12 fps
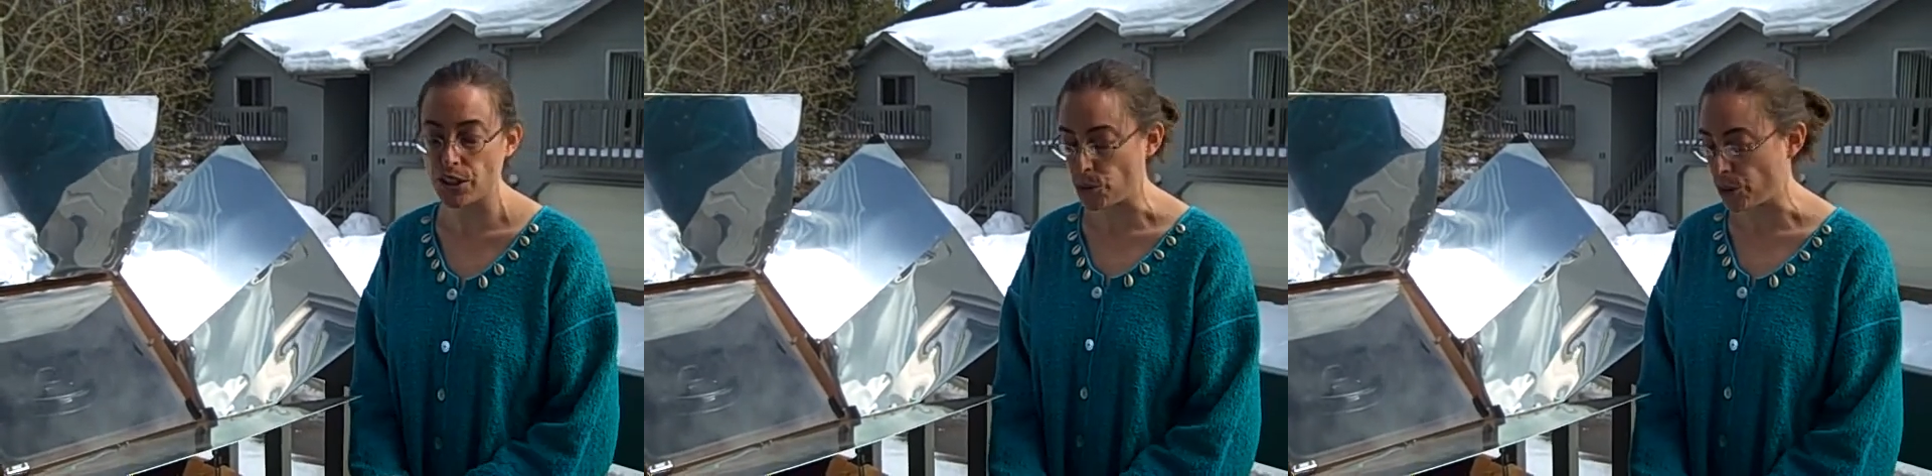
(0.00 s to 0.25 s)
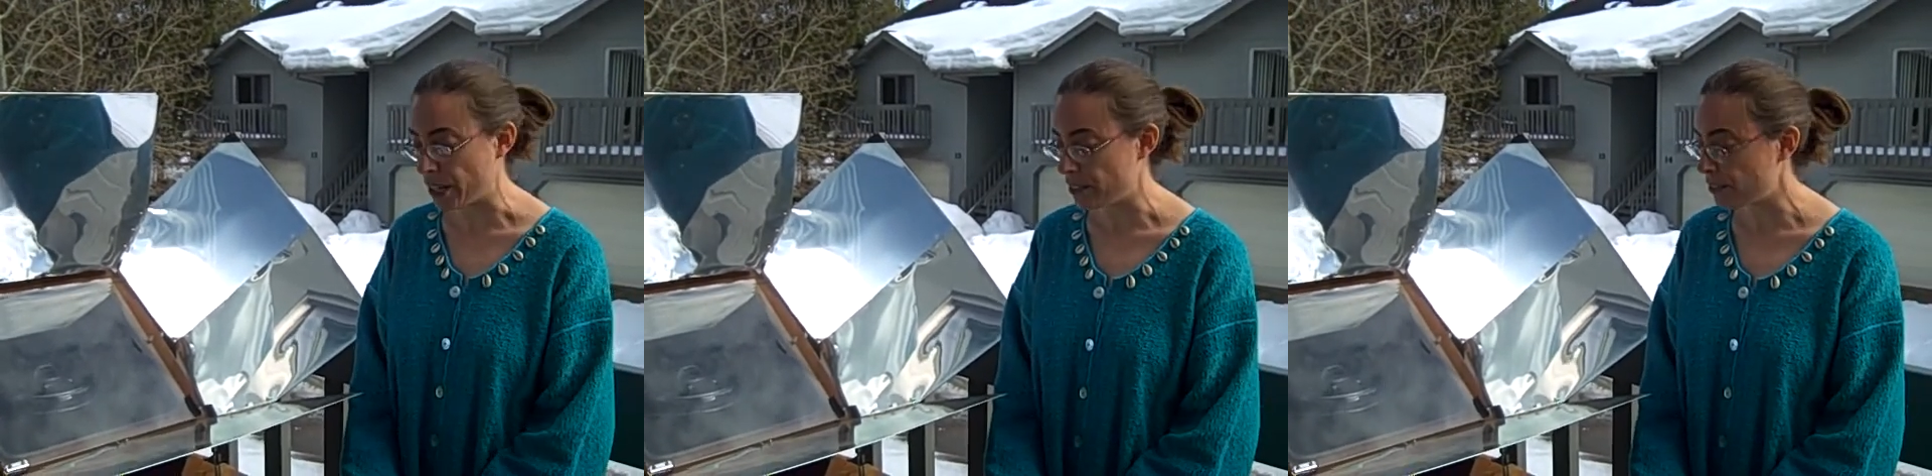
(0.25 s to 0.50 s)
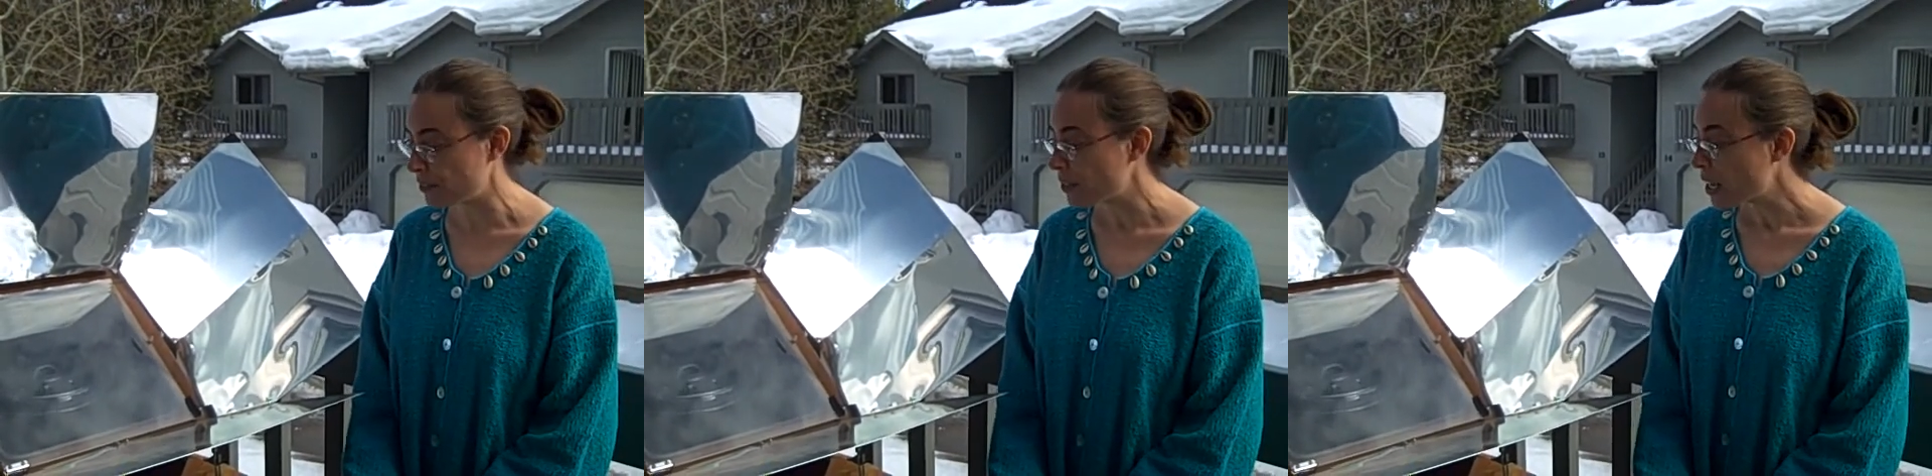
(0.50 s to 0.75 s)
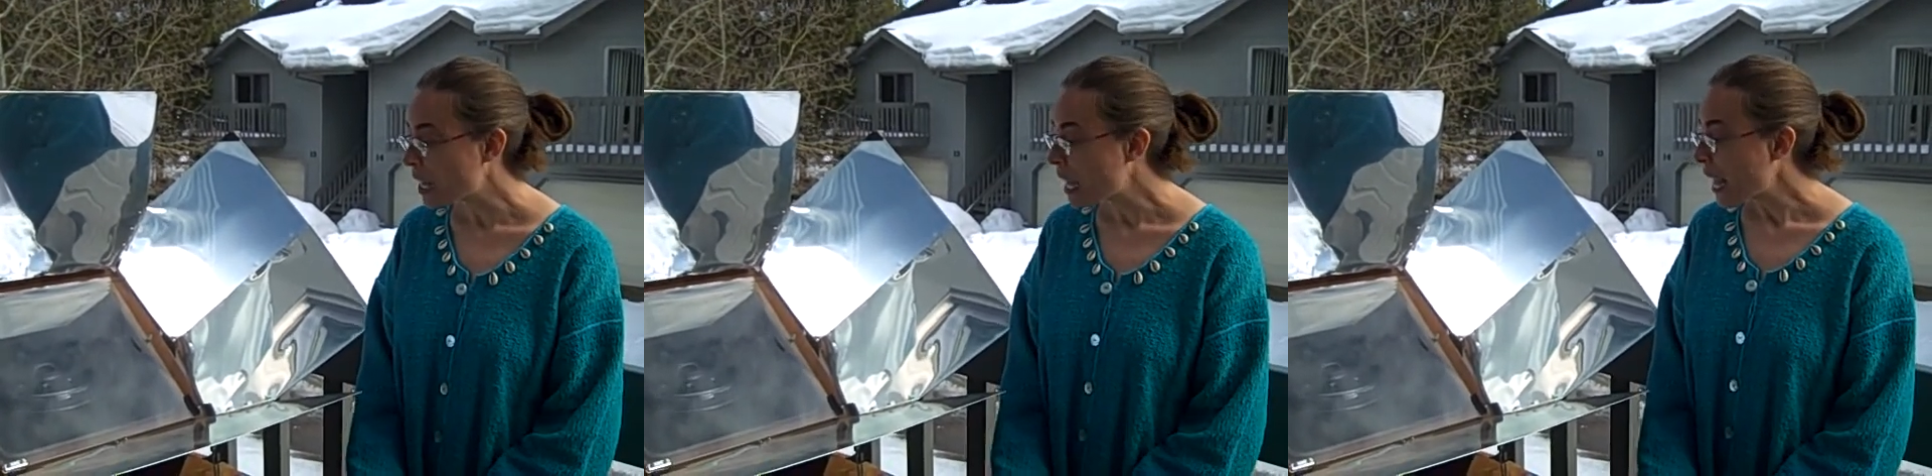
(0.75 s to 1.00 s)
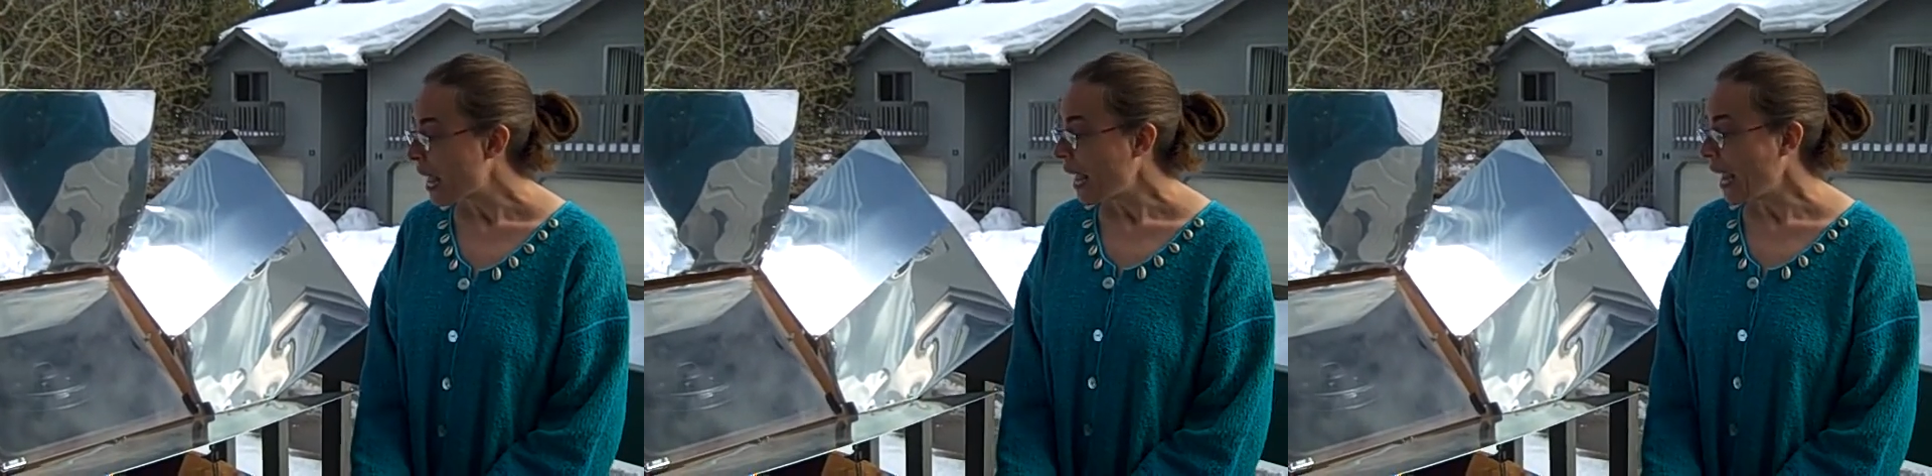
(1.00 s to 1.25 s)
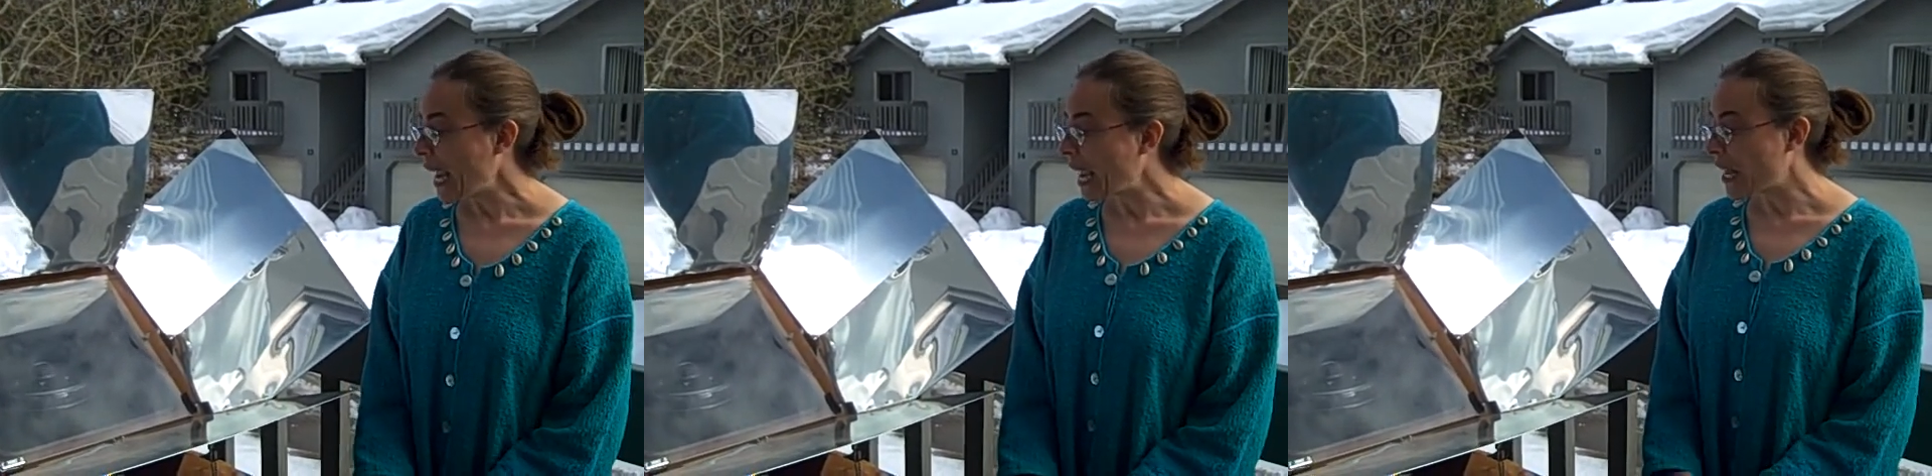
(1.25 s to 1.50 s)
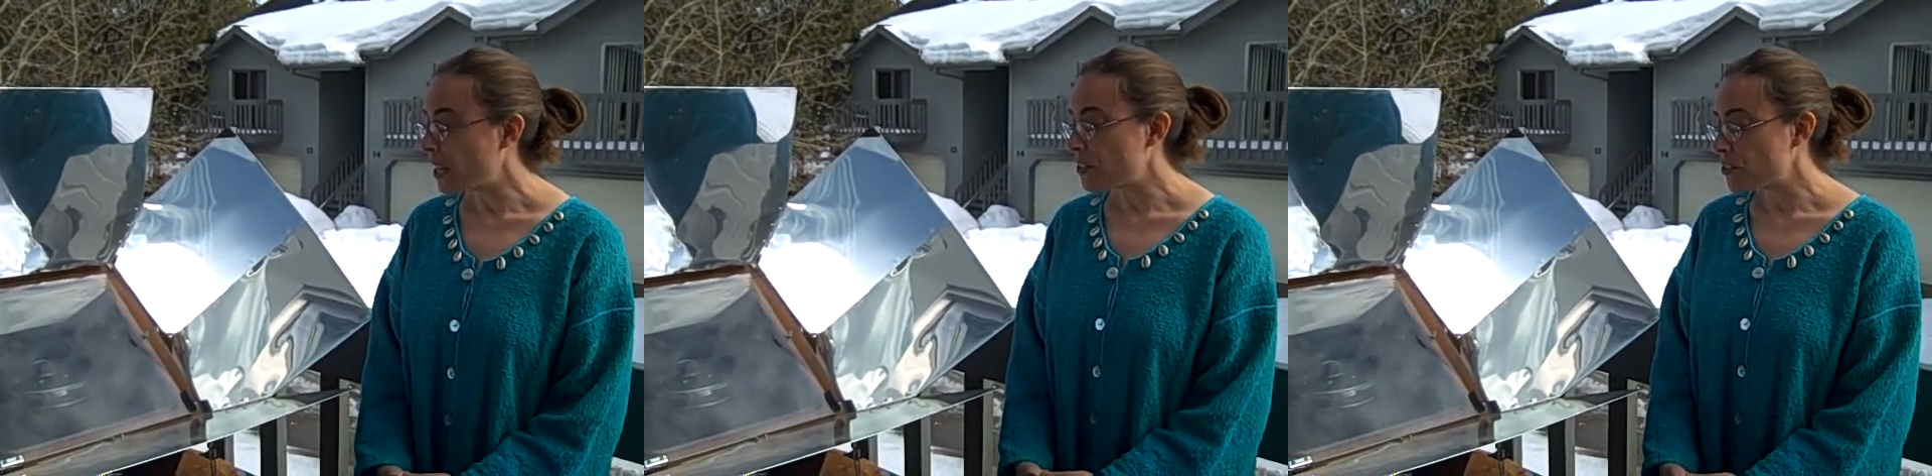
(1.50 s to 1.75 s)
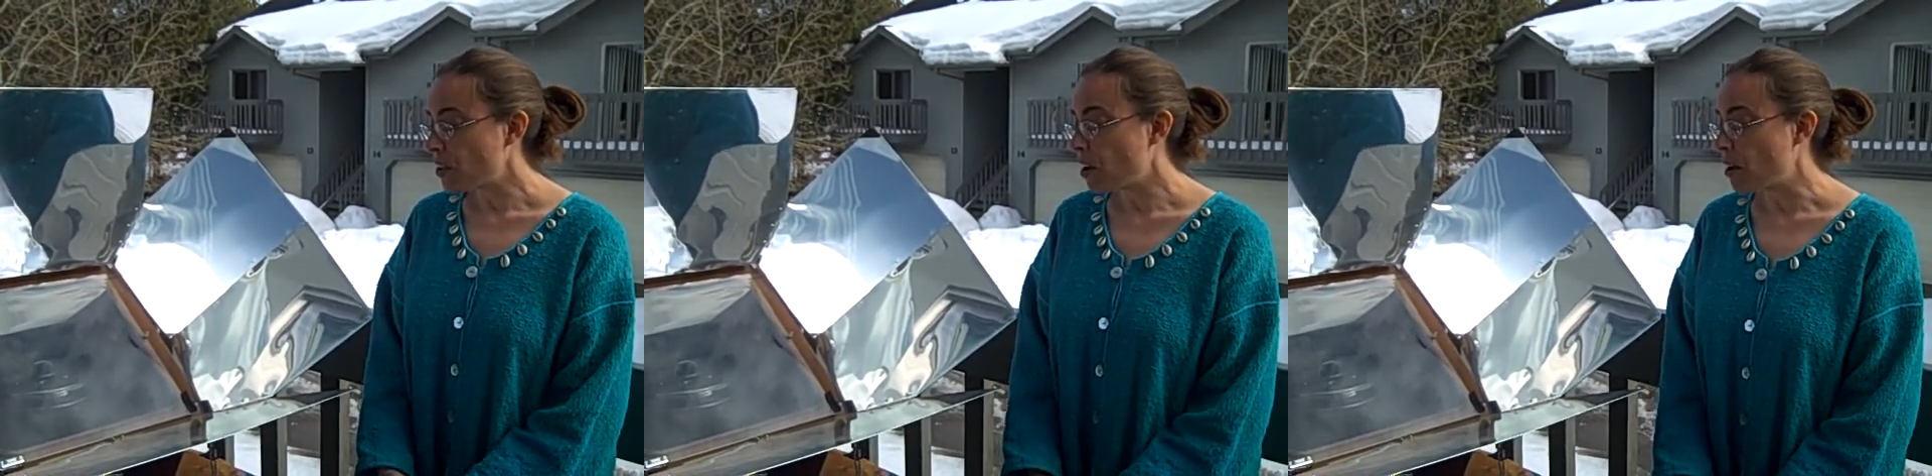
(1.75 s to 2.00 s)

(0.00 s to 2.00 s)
degrees. And